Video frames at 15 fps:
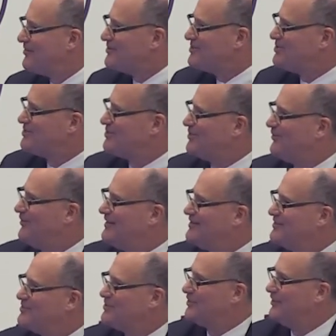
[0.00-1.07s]
this is going
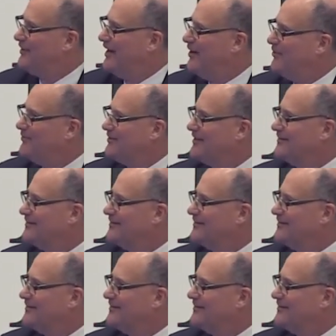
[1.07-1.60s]
to turn out,